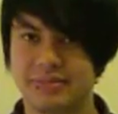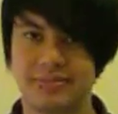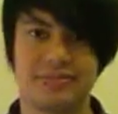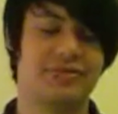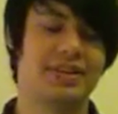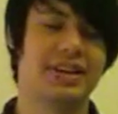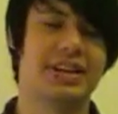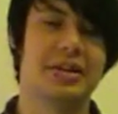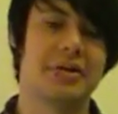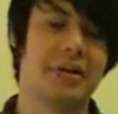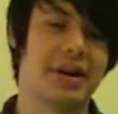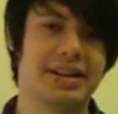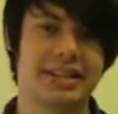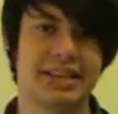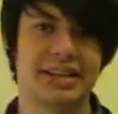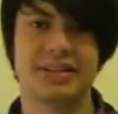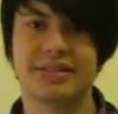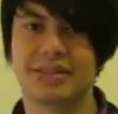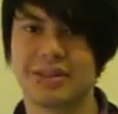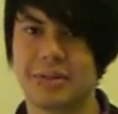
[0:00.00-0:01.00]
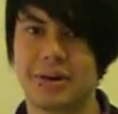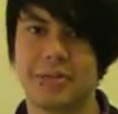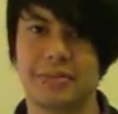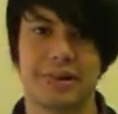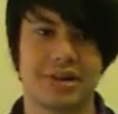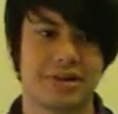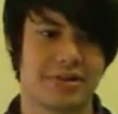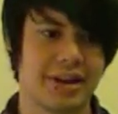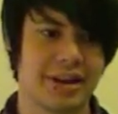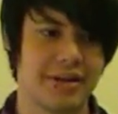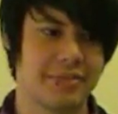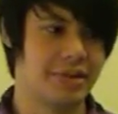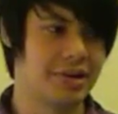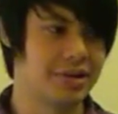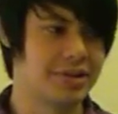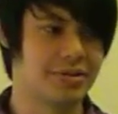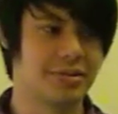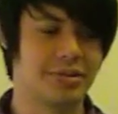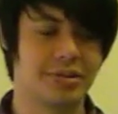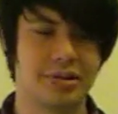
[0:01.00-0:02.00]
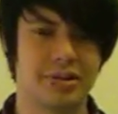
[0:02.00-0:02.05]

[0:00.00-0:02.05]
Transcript: video ideas on my moderator module